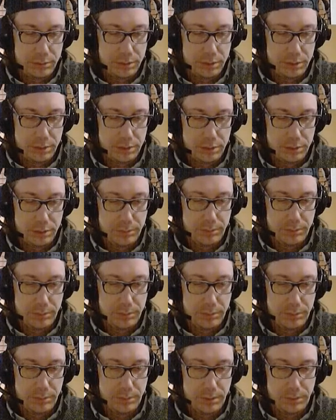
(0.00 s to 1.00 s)

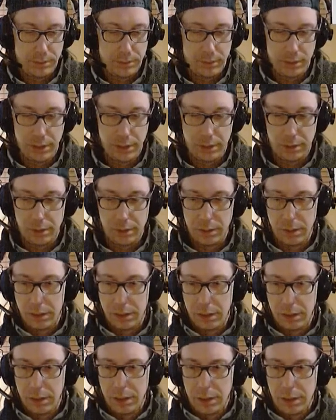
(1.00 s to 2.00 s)
I don't think
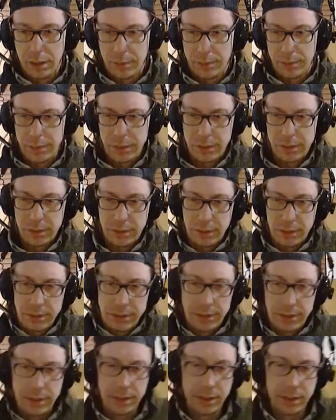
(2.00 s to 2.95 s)
companies are as